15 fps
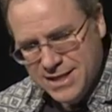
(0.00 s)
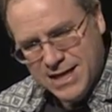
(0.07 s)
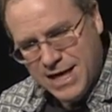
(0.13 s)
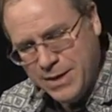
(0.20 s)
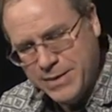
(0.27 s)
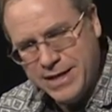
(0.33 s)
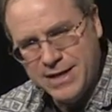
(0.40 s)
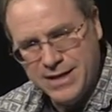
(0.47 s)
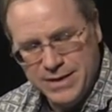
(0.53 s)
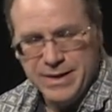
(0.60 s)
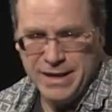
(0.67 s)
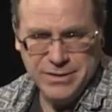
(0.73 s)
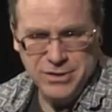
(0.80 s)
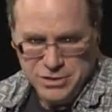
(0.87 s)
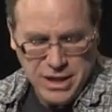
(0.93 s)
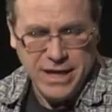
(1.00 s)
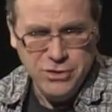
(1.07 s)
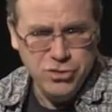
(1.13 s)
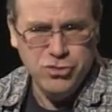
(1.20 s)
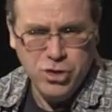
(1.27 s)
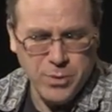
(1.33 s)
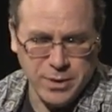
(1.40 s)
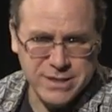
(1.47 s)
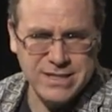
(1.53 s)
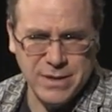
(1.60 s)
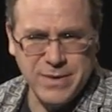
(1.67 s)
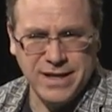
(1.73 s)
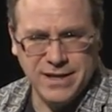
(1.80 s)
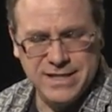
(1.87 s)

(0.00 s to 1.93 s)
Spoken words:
I went and